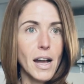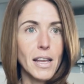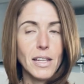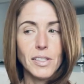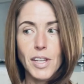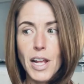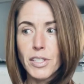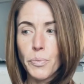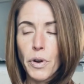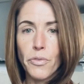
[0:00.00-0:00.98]
He'd stay
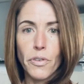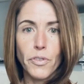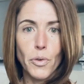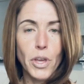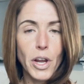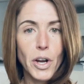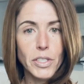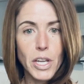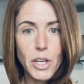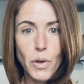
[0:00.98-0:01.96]
somewhere for a few years
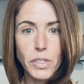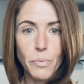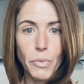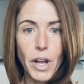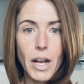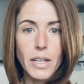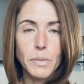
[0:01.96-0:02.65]
and he'd go somewhere else,